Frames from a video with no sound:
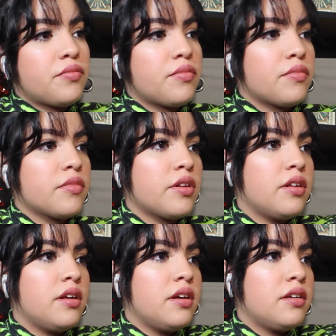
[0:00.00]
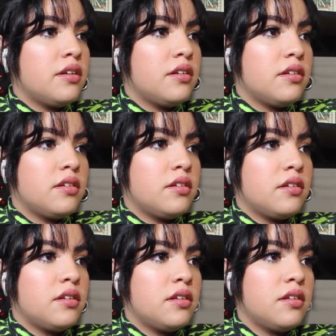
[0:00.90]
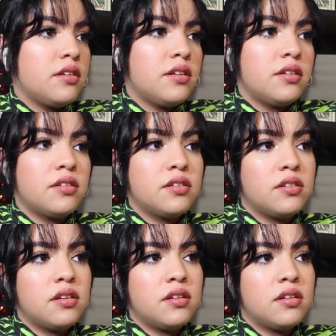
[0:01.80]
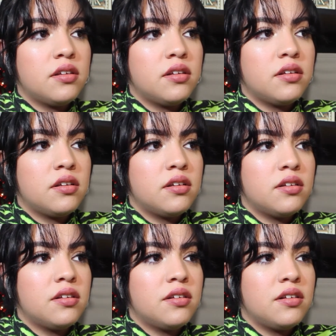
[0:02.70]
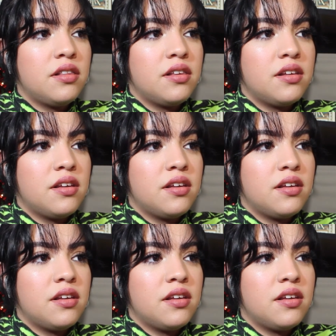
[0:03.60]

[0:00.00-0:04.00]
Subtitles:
(silence)